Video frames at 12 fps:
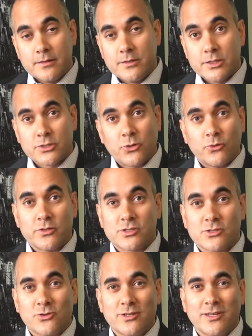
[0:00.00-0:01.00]
just told this
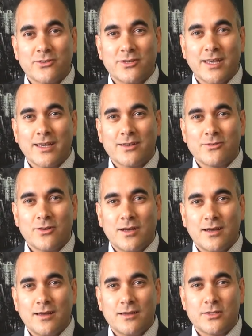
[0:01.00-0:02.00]
story the other day
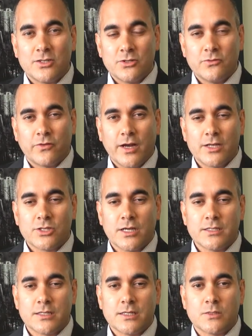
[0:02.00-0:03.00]
to new
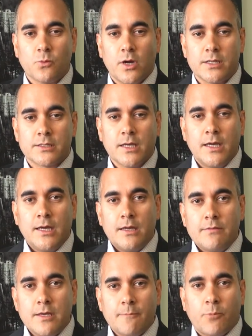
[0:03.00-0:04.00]
franchisees, was
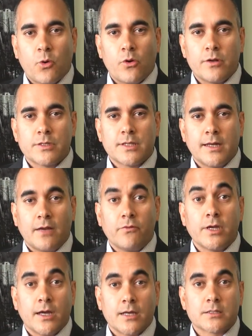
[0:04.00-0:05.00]
the importance that
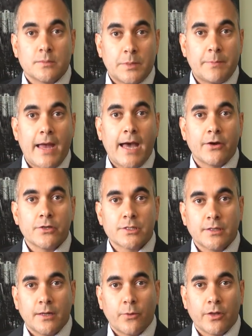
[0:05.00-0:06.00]
every customer
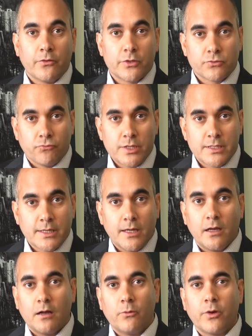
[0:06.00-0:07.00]
matters. And whether it's
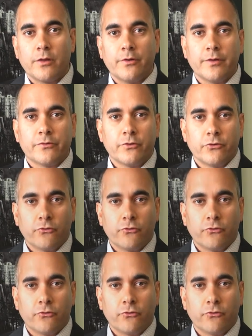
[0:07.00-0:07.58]
retail, whether it's a